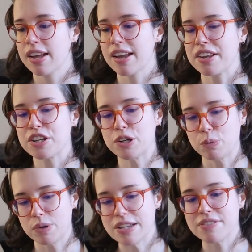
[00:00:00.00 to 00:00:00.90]
kind of
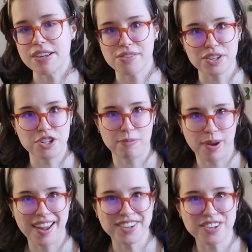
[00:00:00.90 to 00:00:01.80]
grieving the
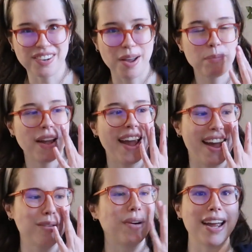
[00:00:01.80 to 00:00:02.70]
Japan trip
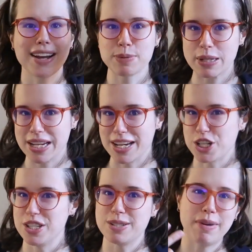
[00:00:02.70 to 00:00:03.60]
and my
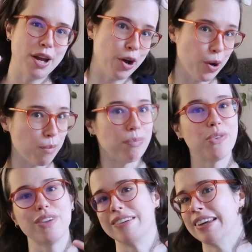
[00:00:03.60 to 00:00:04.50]
expectations and my
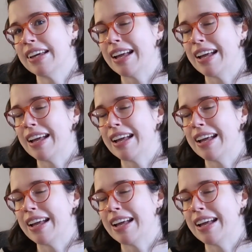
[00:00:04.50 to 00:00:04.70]
hopes and